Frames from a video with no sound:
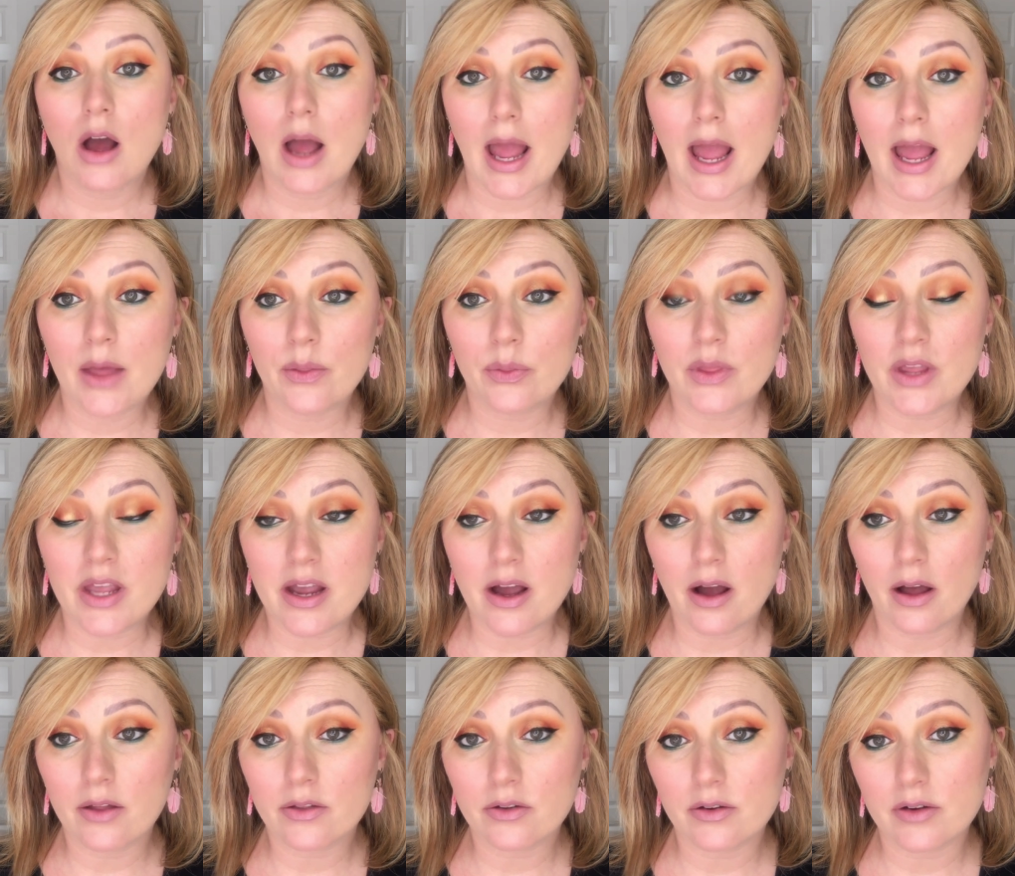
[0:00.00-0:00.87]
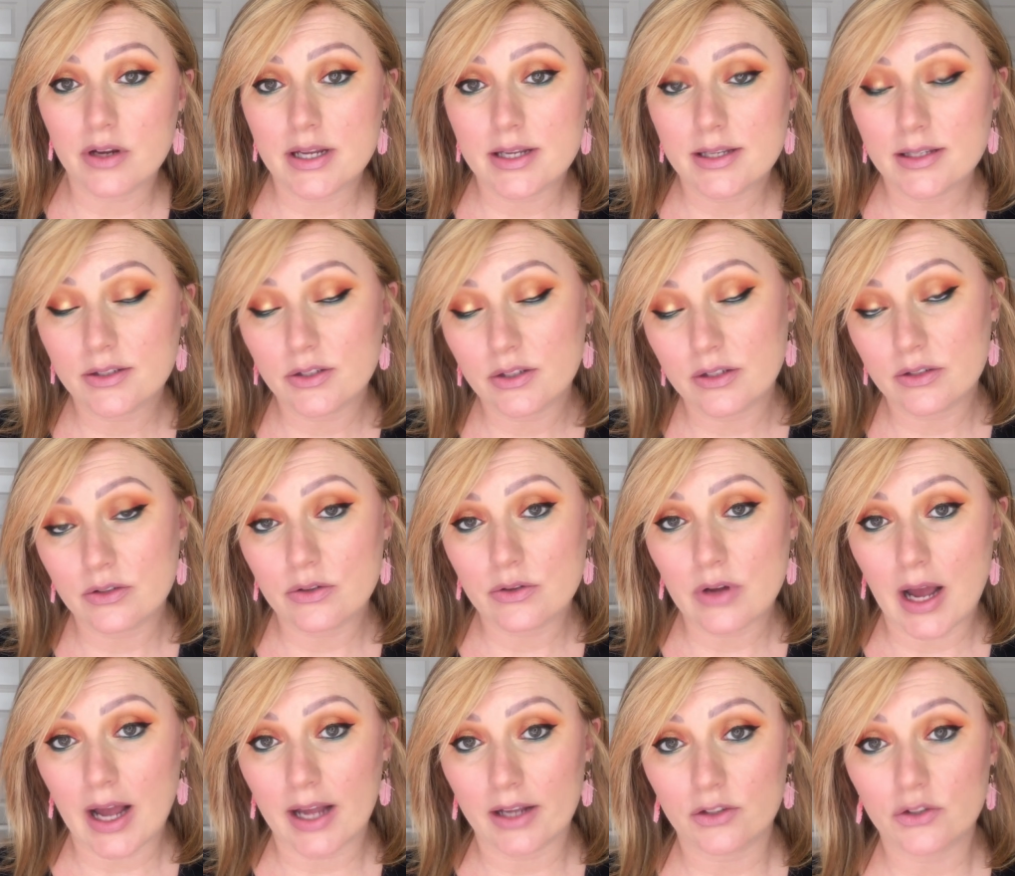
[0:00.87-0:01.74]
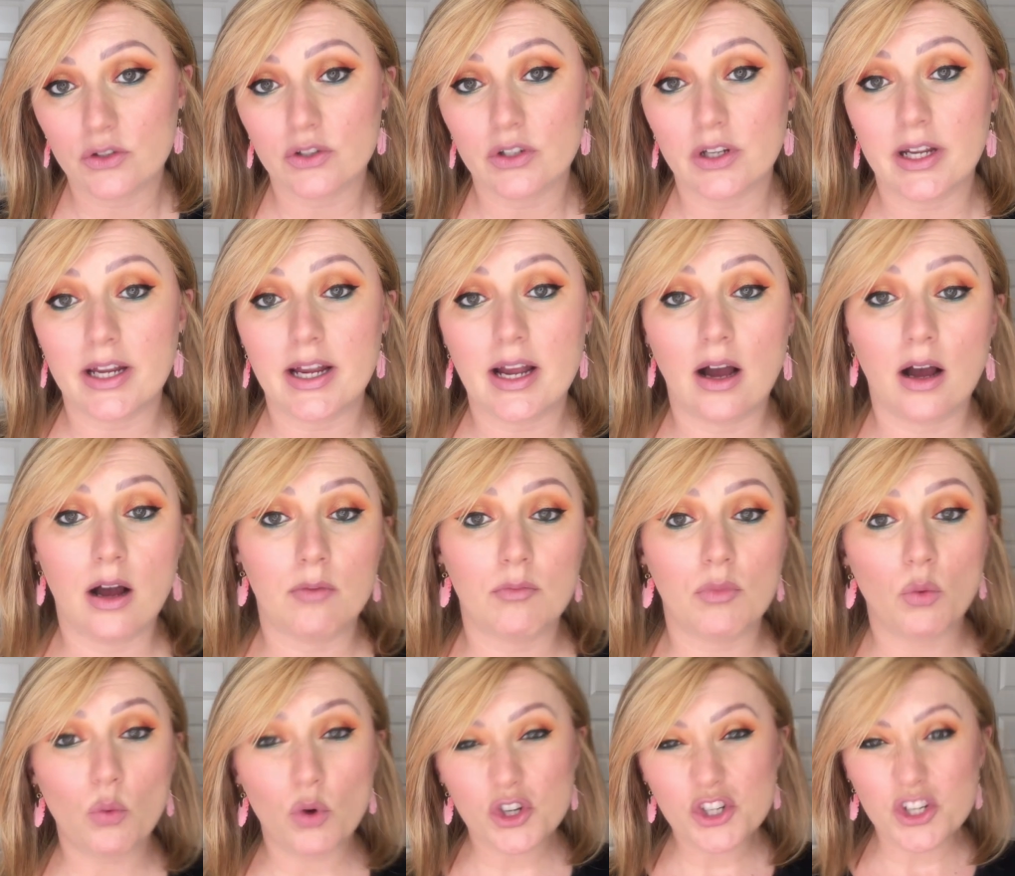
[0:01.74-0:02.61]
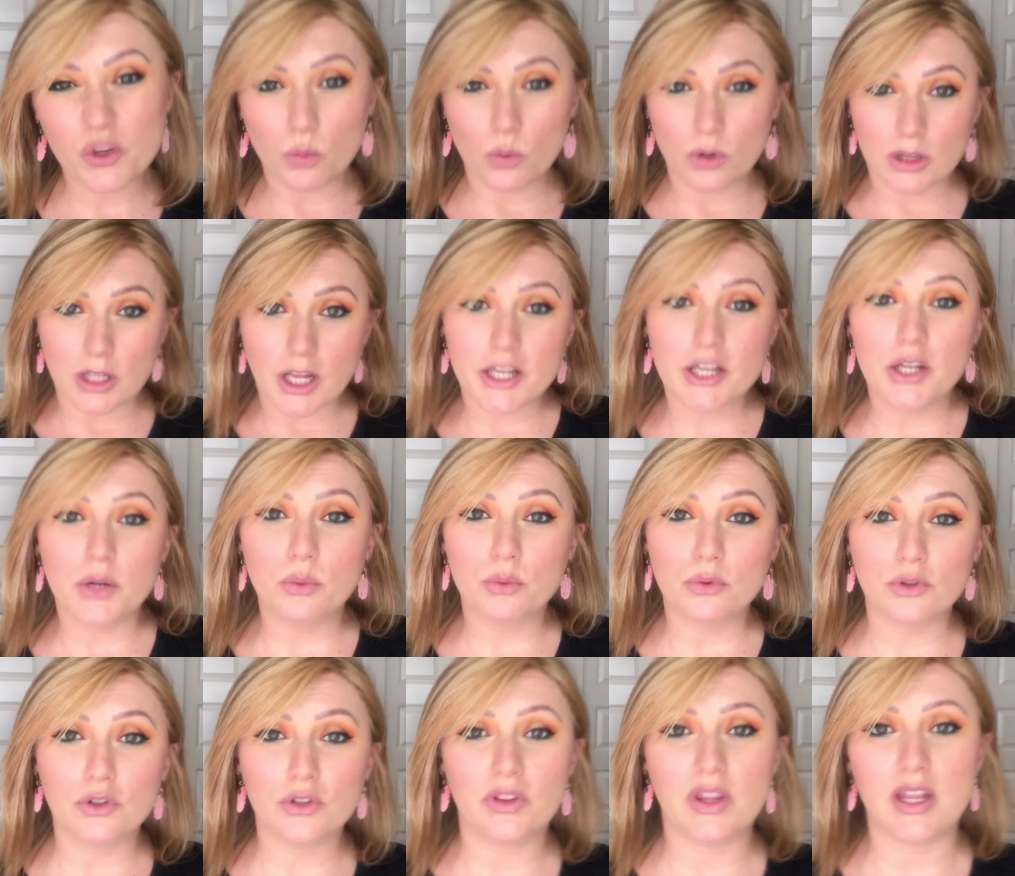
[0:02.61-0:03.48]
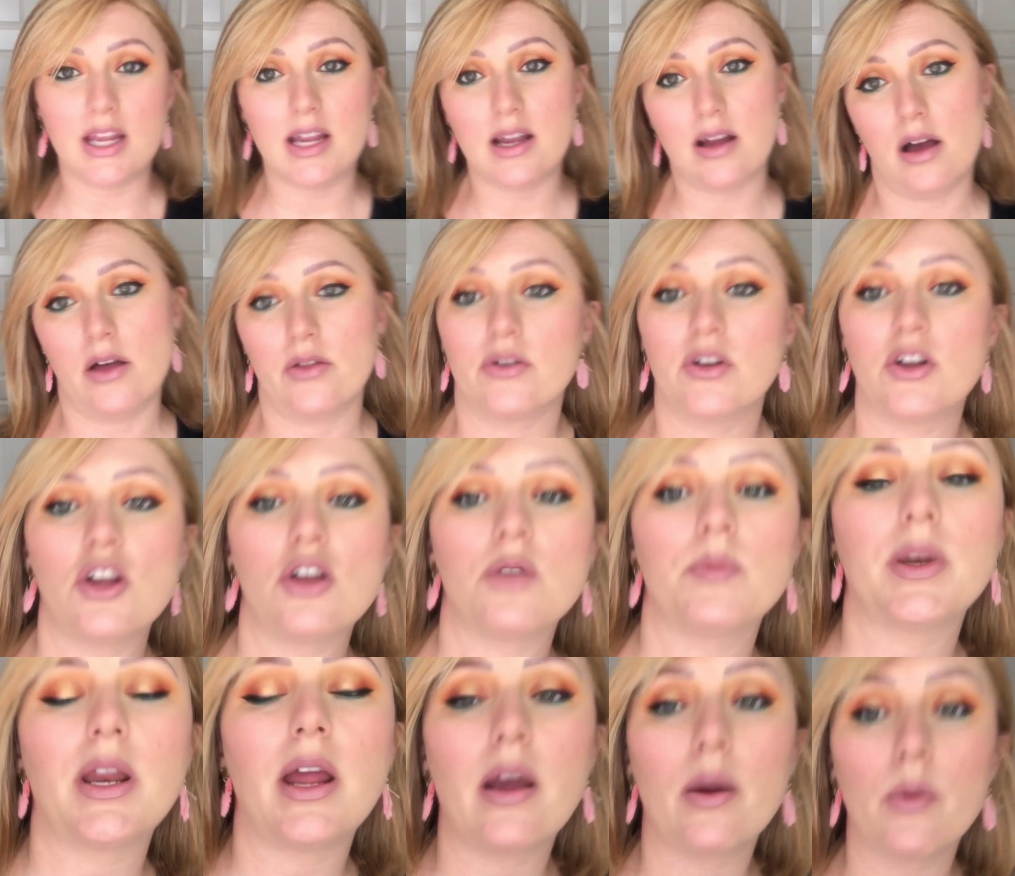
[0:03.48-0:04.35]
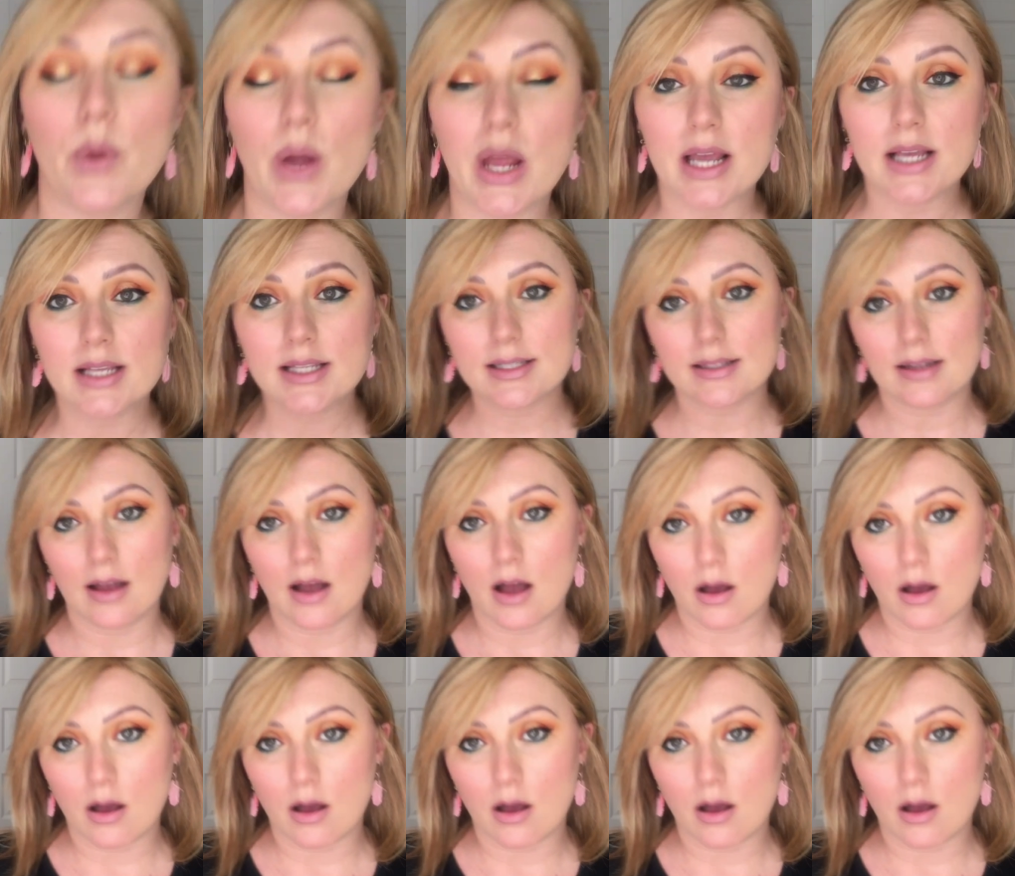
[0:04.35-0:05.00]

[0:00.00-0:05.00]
and the other is to actually wash it like you would the other human hair wigs,